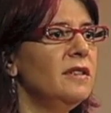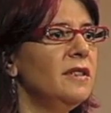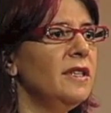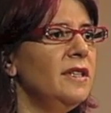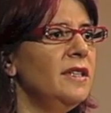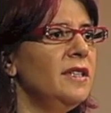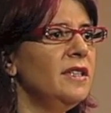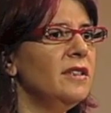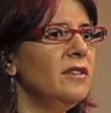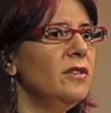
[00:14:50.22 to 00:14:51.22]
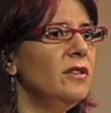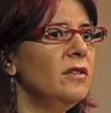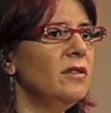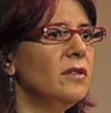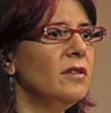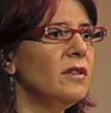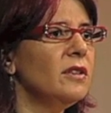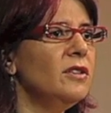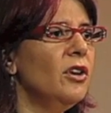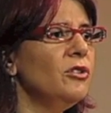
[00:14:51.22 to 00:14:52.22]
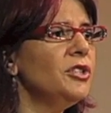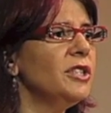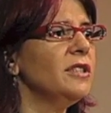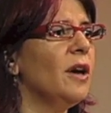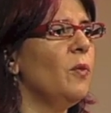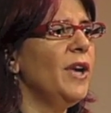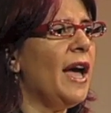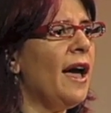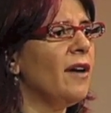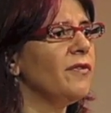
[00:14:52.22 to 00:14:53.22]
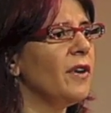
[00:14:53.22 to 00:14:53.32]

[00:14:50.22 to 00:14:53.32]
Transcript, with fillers: the, the notion that we have